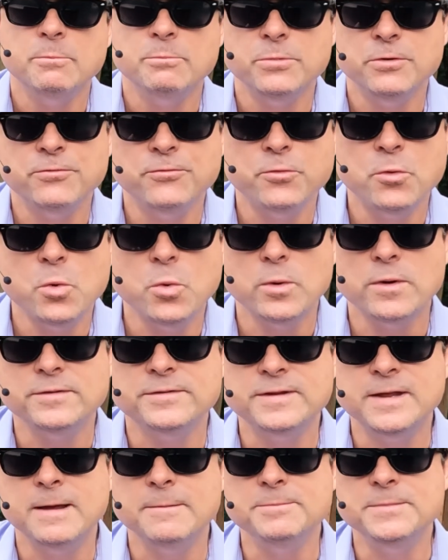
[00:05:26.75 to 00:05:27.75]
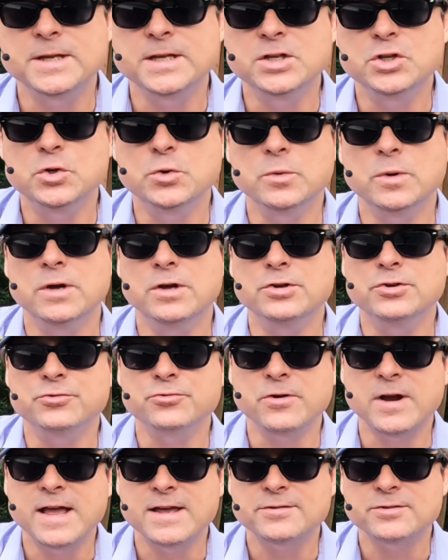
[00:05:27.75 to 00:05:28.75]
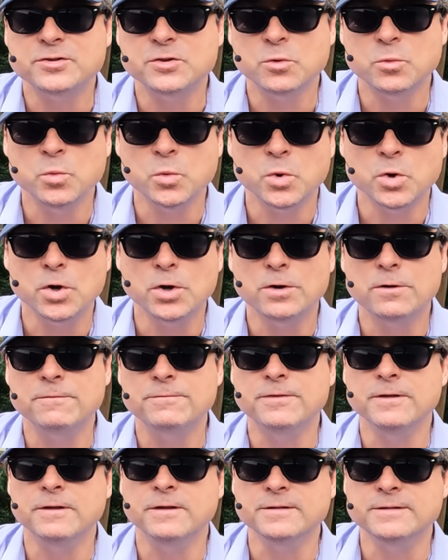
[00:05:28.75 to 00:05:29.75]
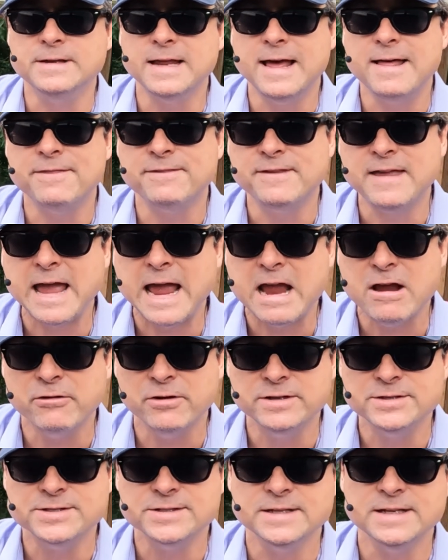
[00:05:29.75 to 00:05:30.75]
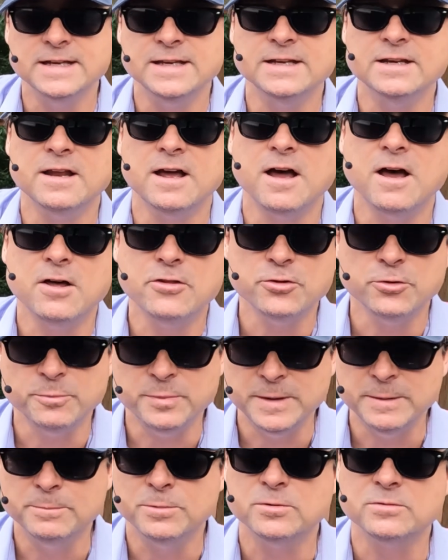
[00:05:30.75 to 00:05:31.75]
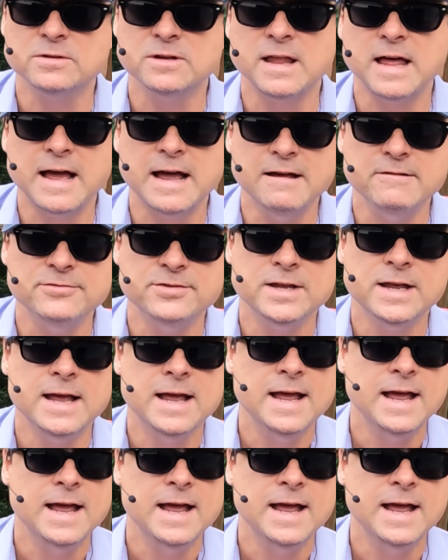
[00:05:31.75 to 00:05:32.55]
before attempting to address the work of the death tyrants in other people's lives.